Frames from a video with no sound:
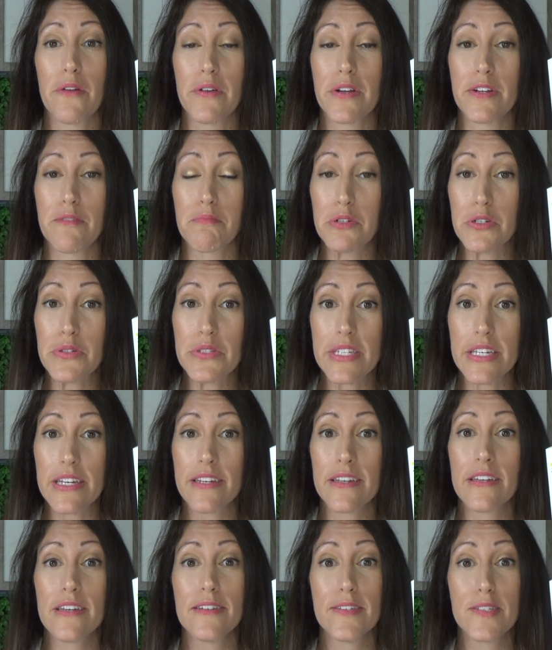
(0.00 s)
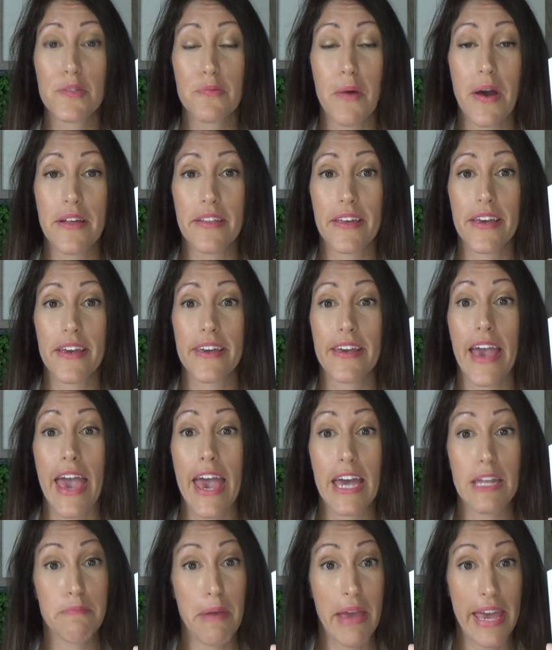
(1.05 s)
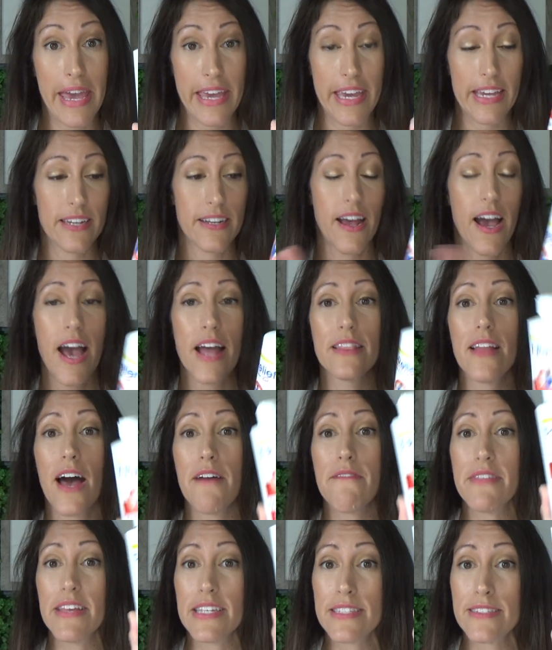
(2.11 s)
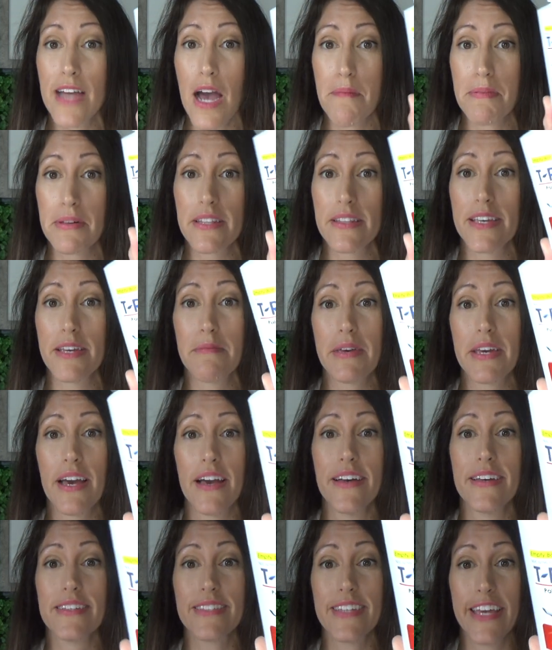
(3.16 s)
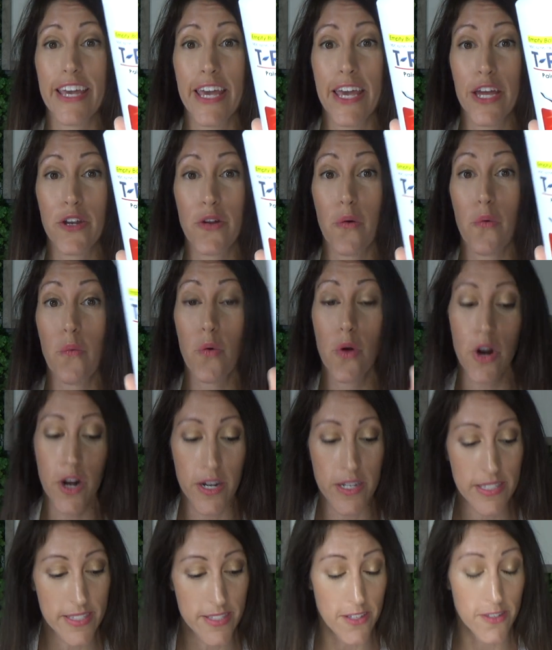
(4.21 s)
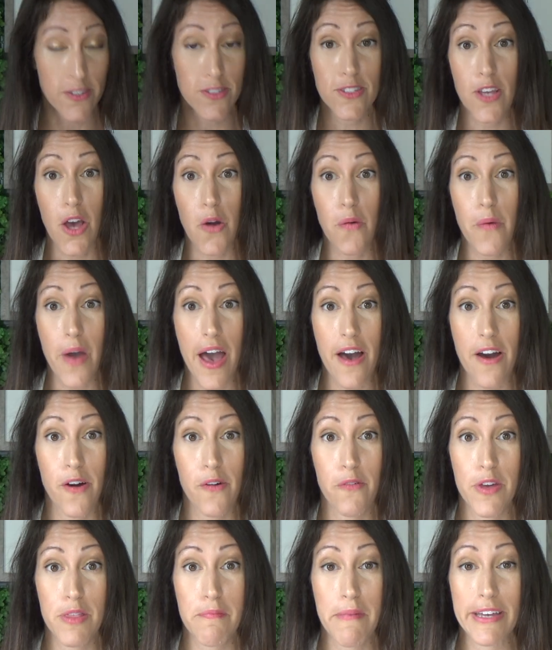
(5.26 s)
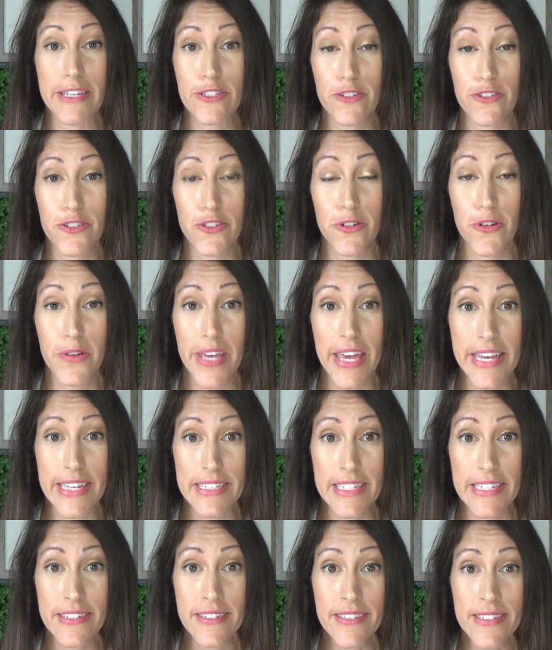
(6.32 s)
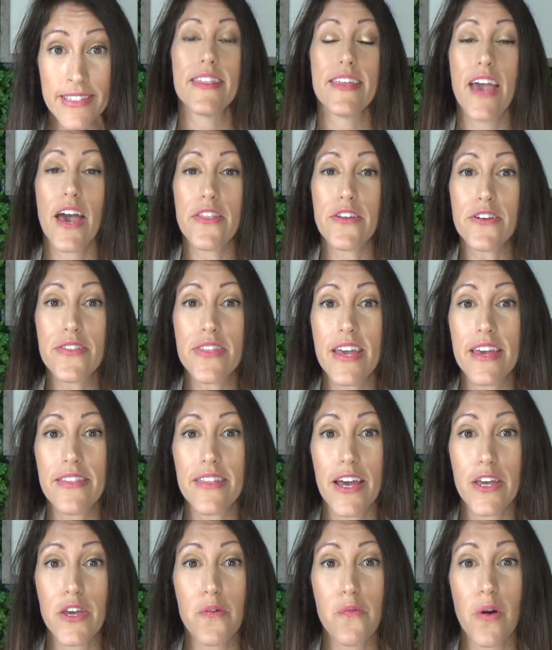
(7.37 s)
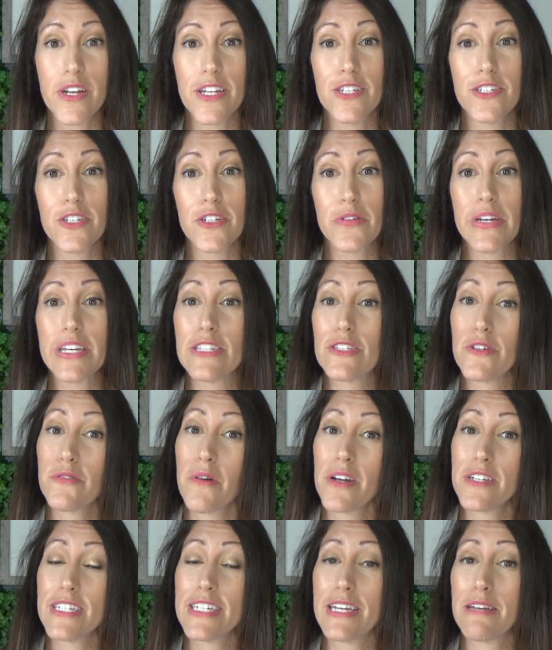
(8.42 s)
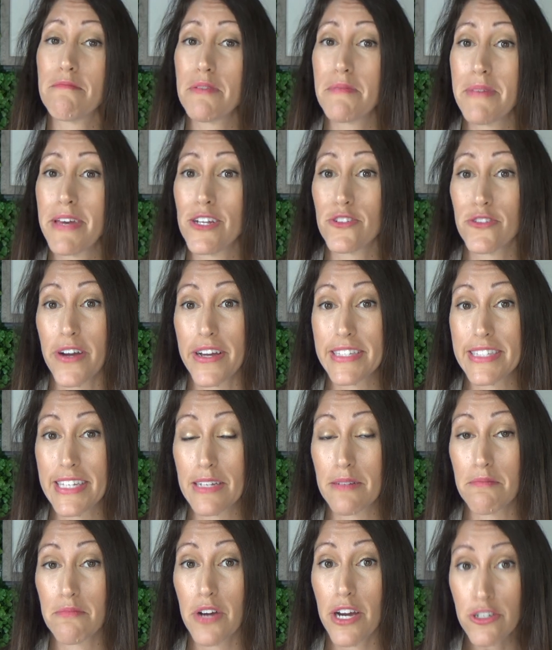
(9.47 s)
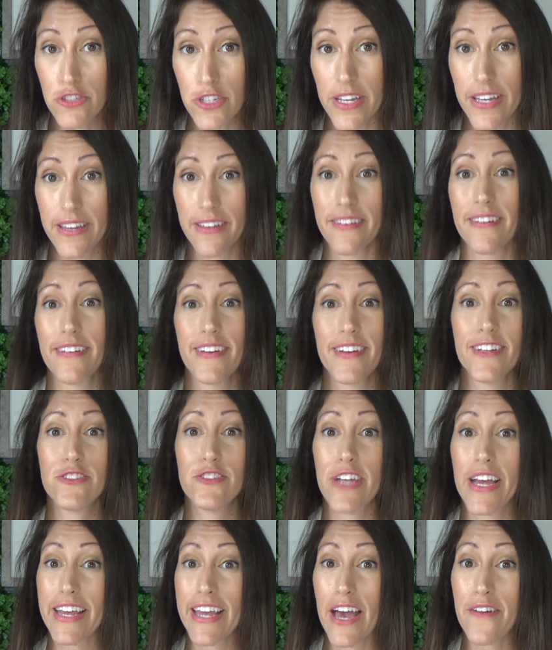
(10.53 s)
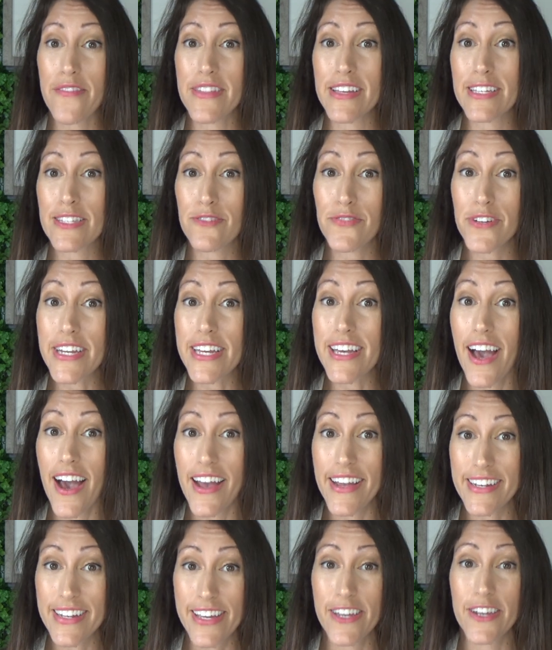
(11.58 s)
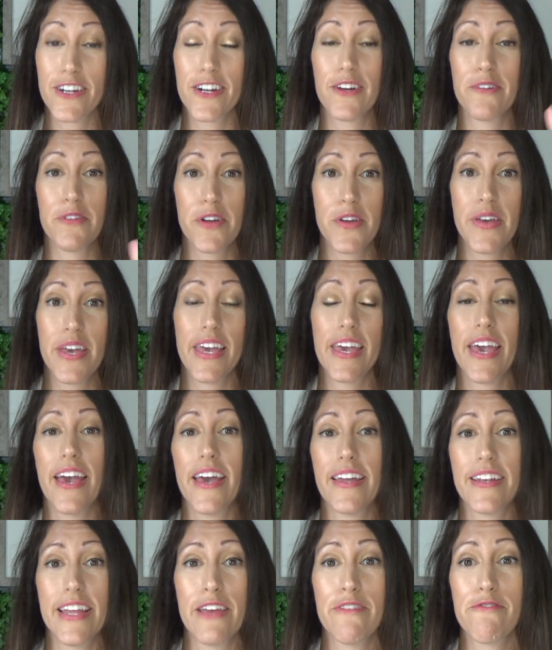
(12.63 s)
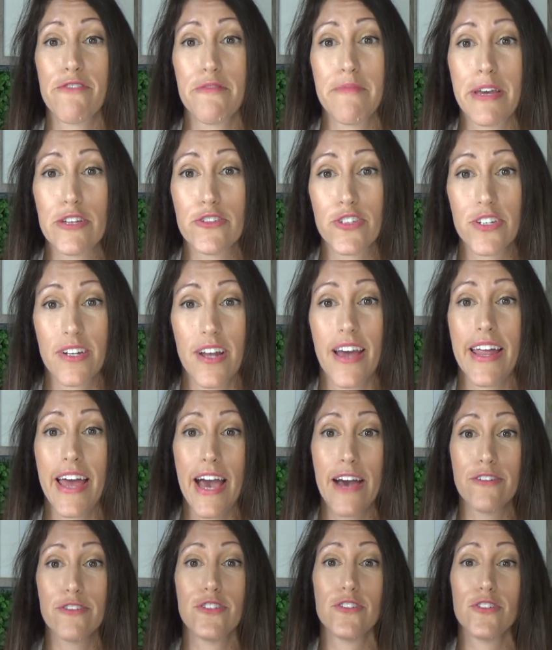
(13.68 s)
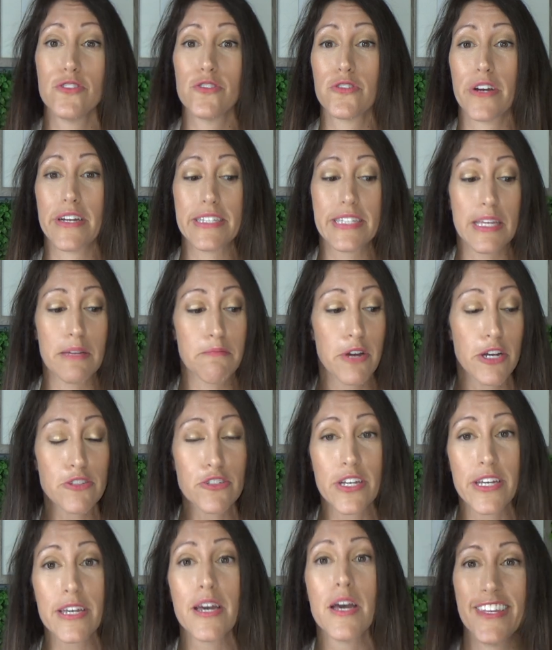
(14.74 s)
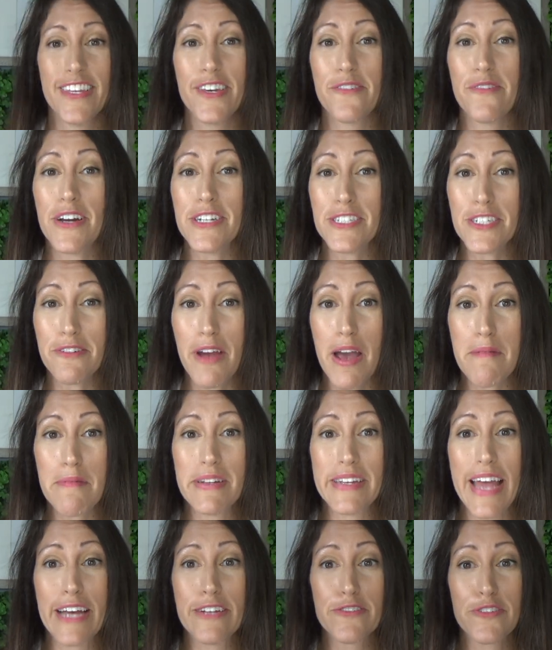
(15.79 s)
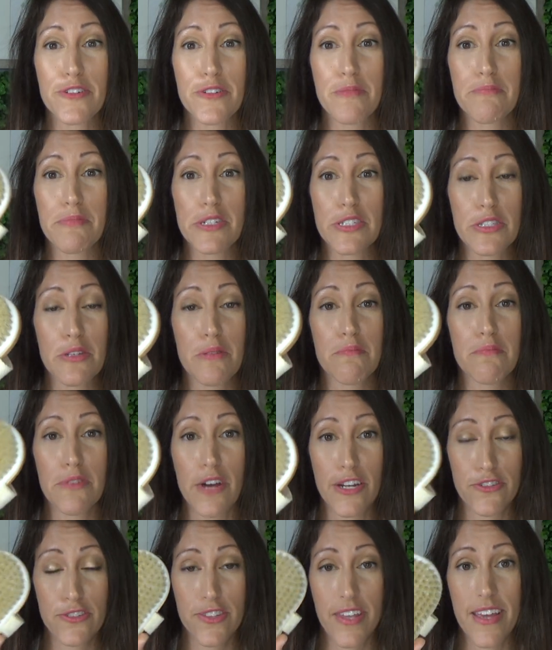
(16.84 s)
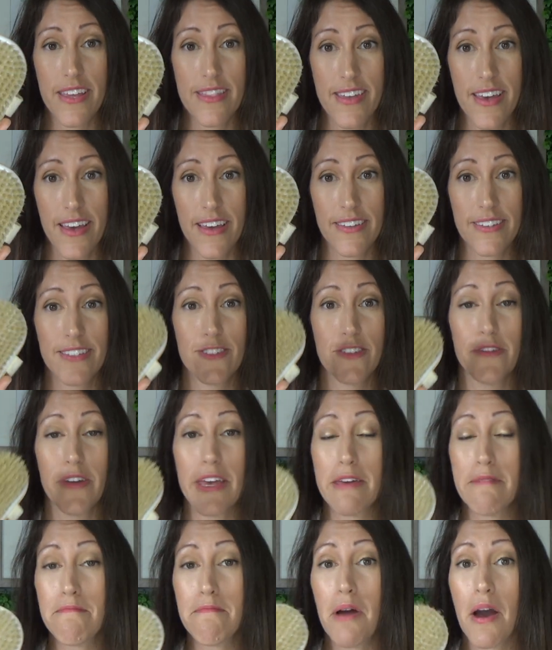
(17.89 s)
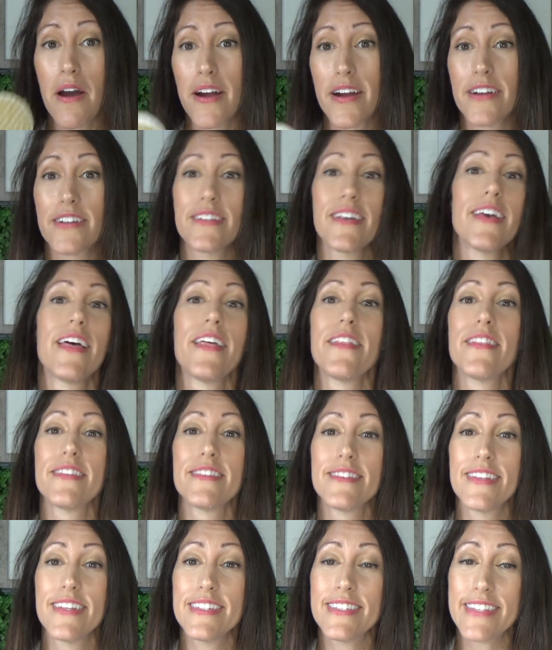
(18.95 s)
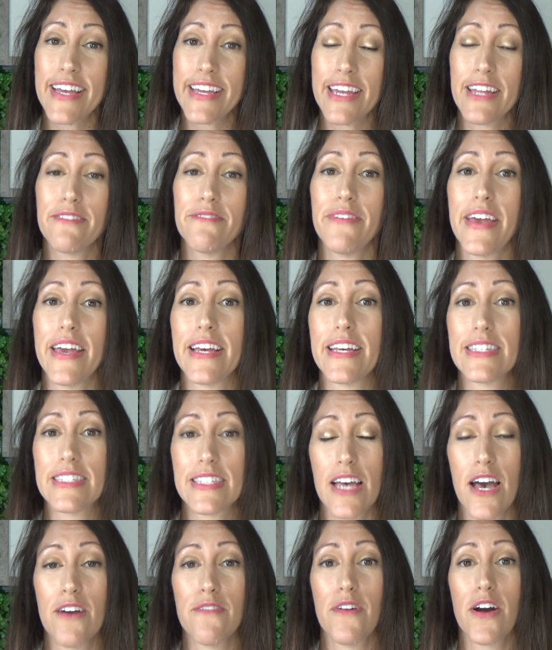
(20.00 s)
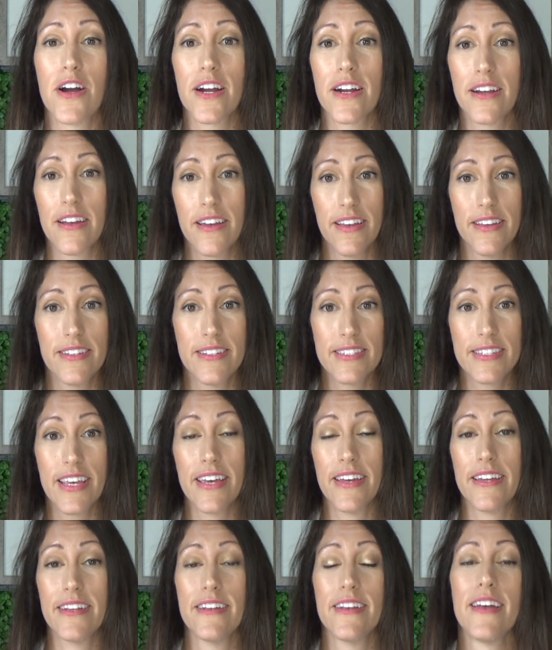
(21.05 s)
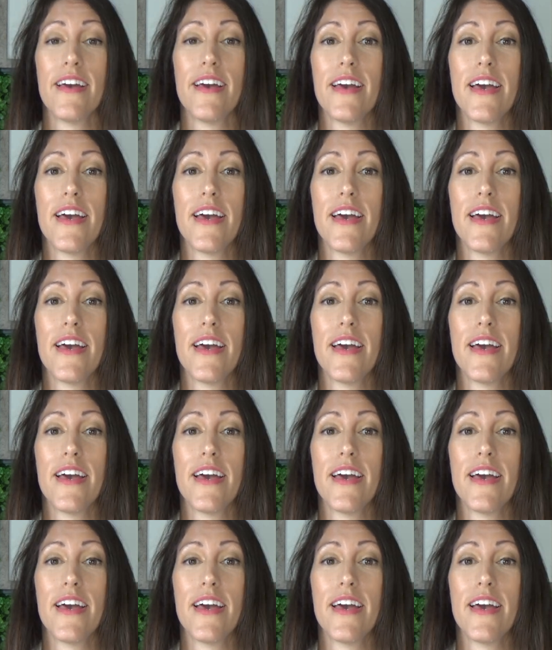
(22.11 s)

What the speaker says: rid of bruising, swelling, and pain. I love this topically because it works so well with my surgical cases. The other thing that you want to do is you want to implement dry skin brushing. Check out this free guide here where you can get information on how to do dry skin brushing. You'll want to grab a natural bristle brush like this to impart the second phase of our skin